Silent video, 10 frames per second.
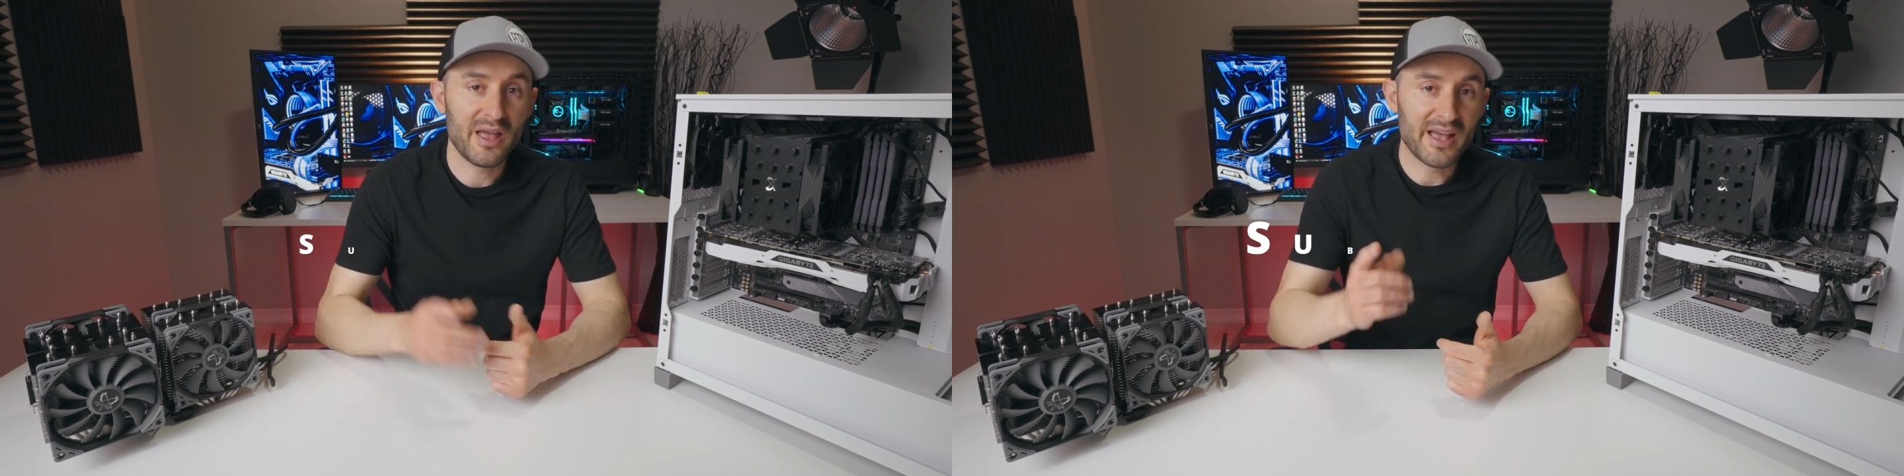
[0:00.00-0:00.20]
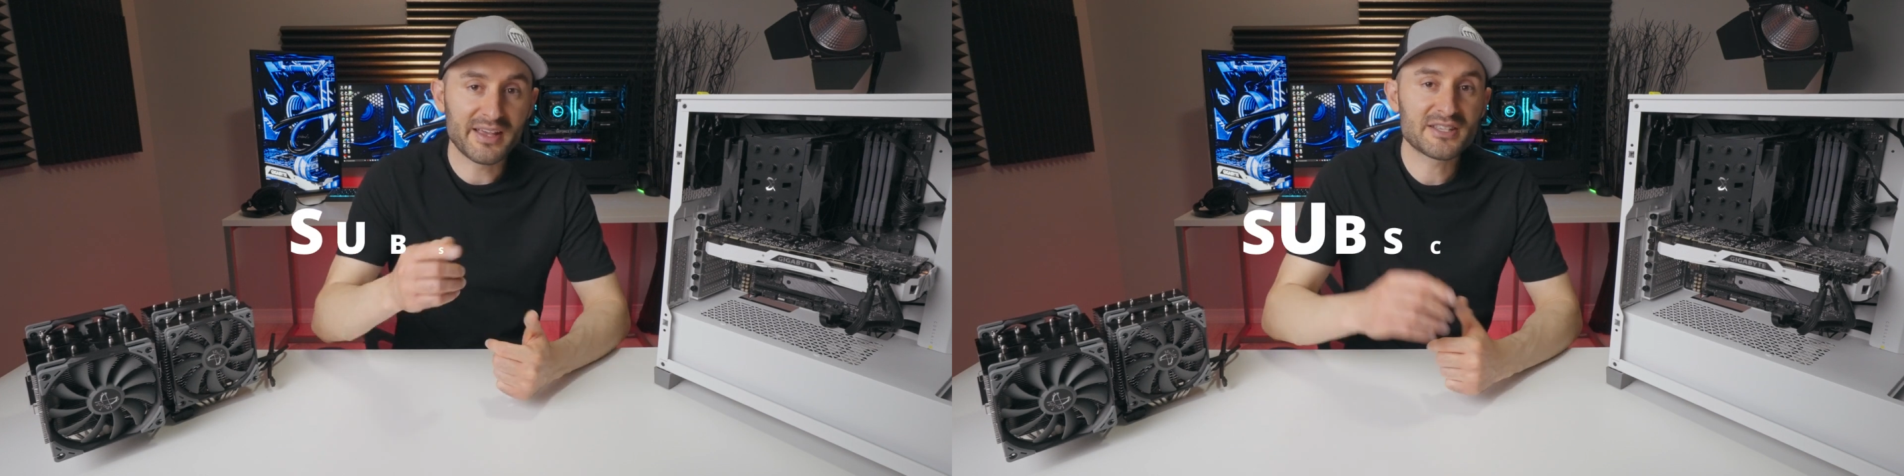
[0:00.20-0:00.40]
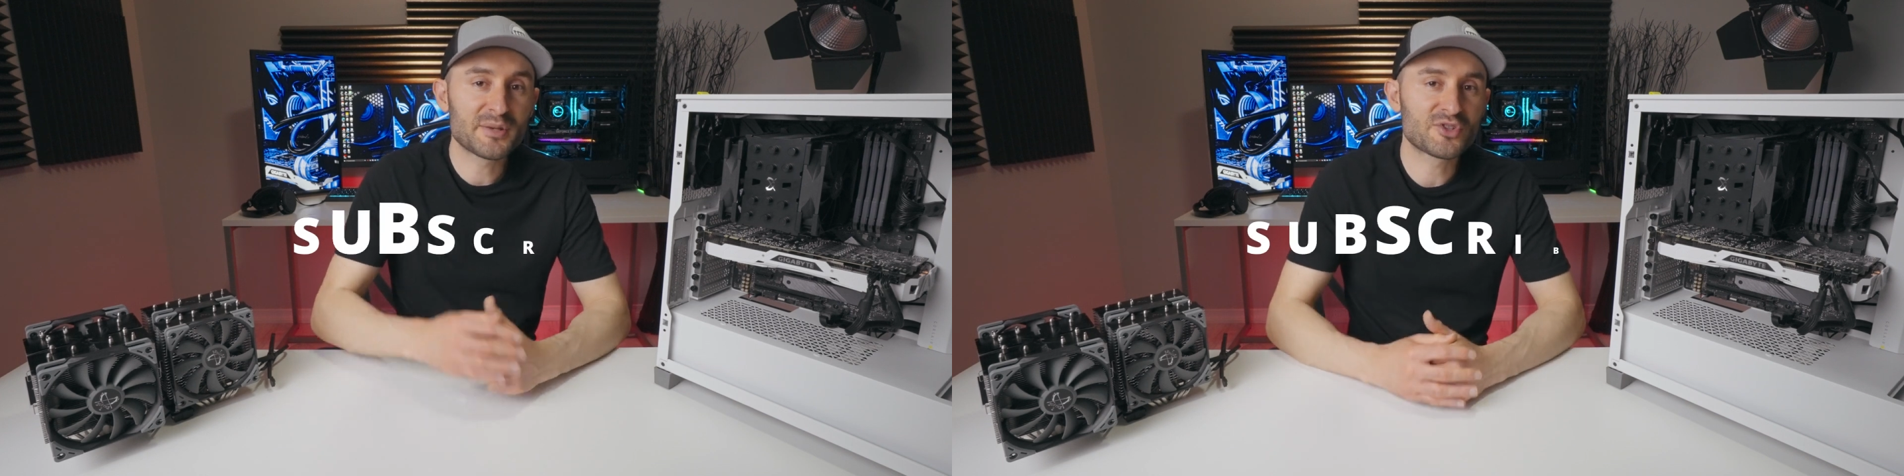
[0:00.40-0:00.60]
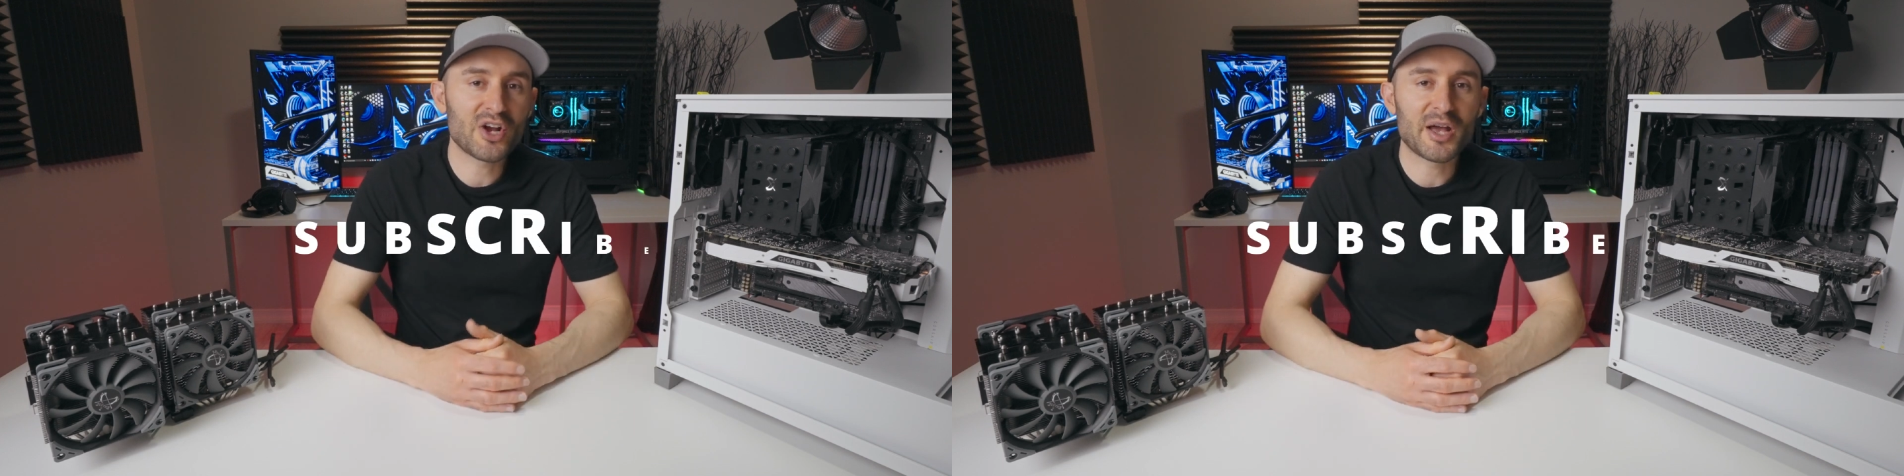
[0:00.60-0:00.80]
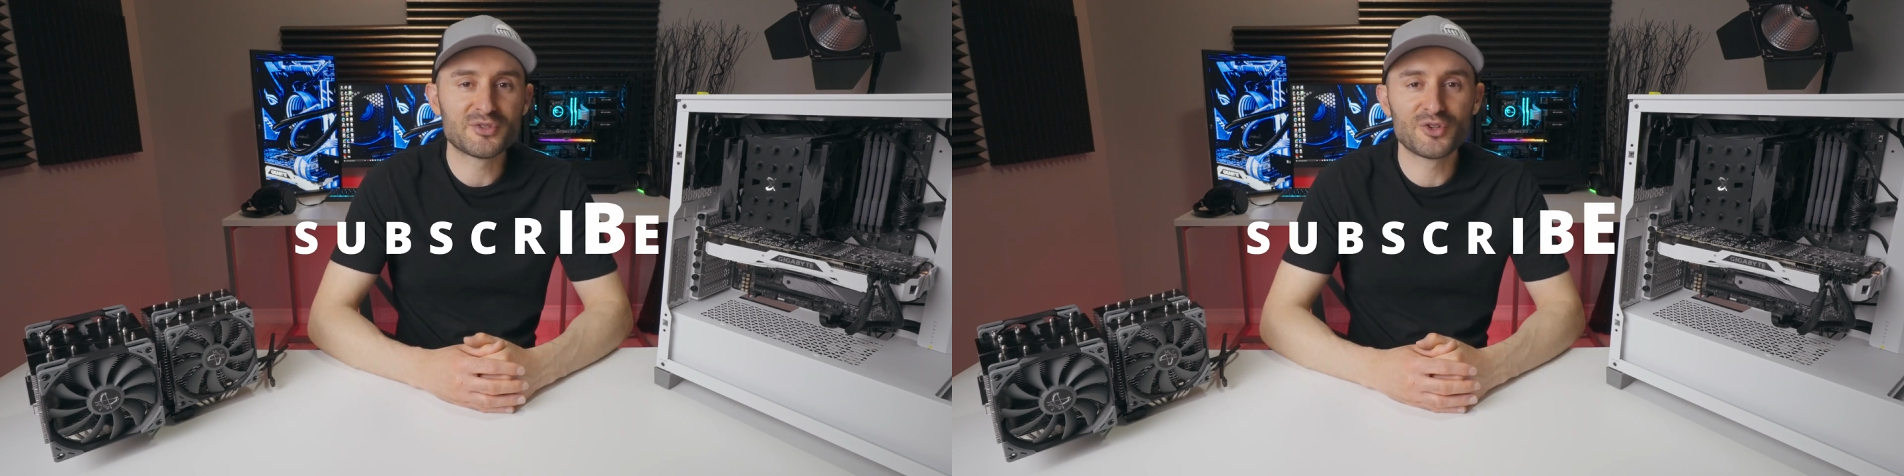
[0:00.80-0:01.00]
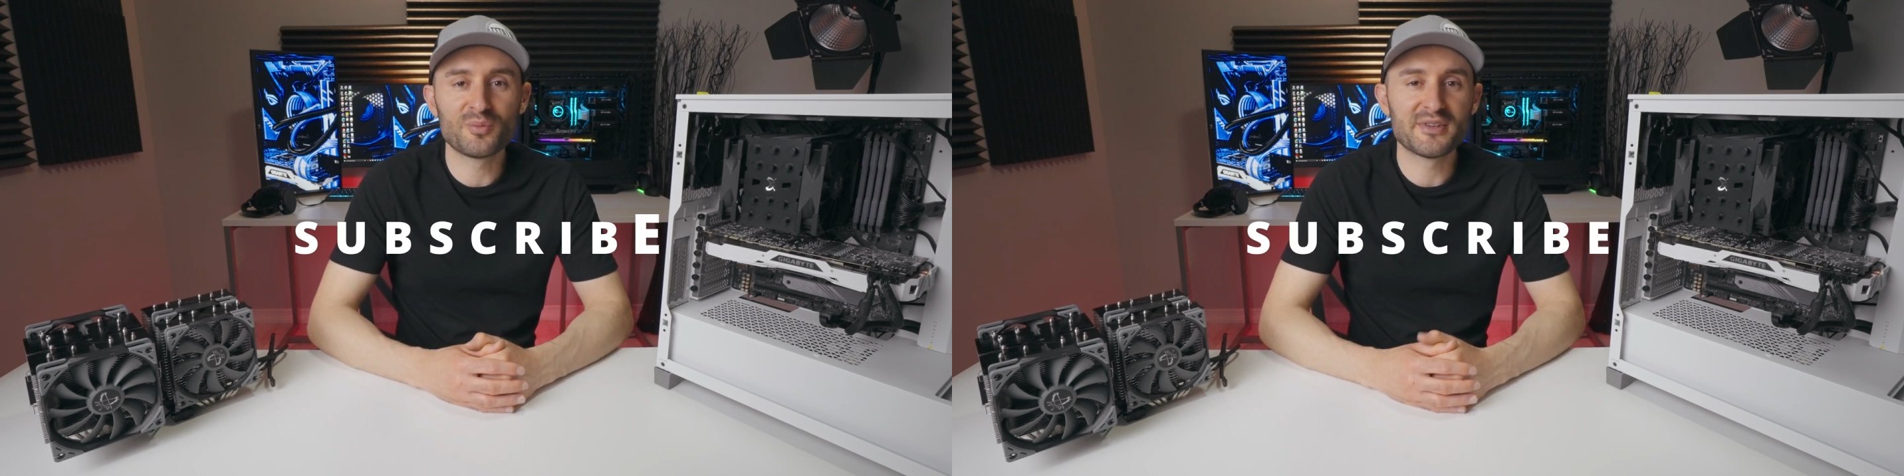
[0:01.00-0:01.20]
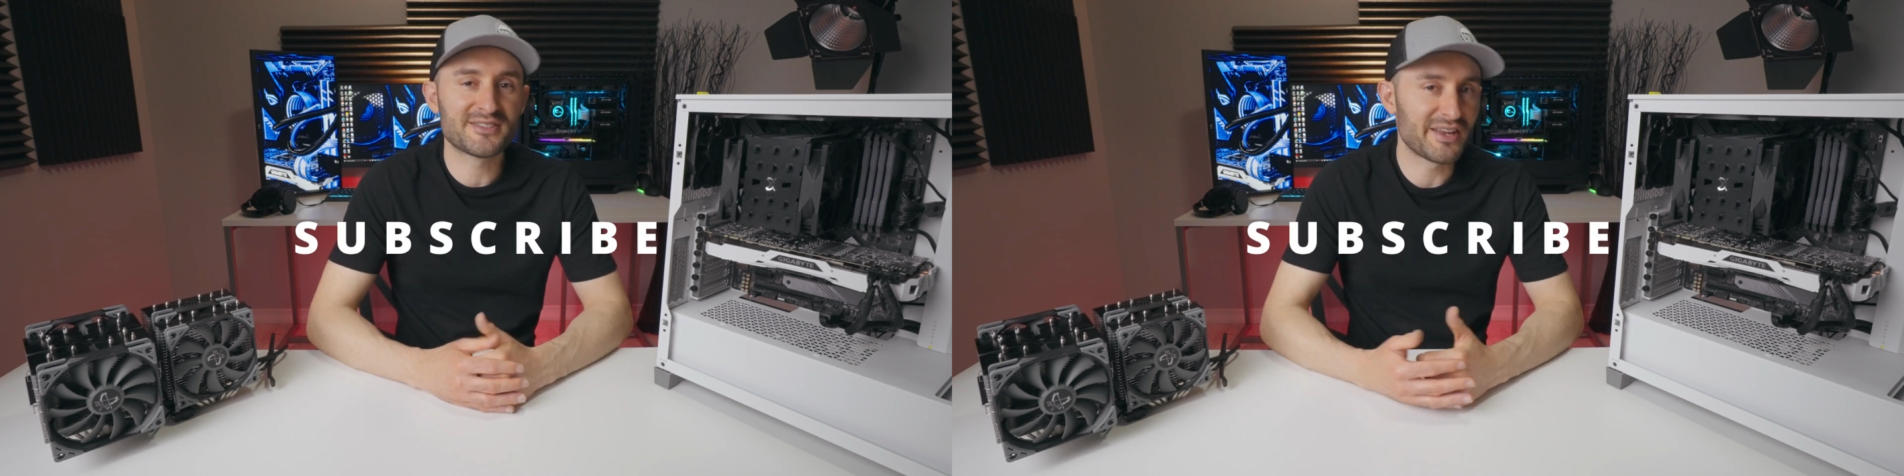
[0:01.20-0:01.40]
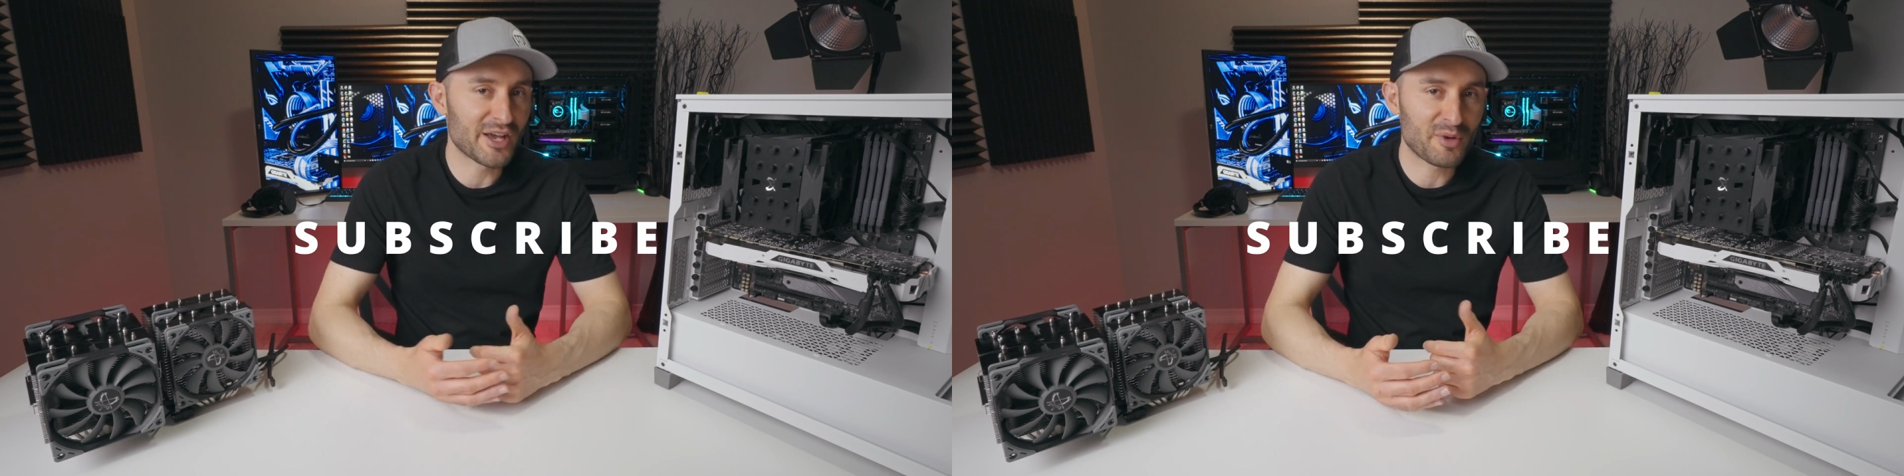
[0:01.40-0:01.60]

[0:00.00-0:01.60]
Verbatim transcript: and get subscribed so you don't miss any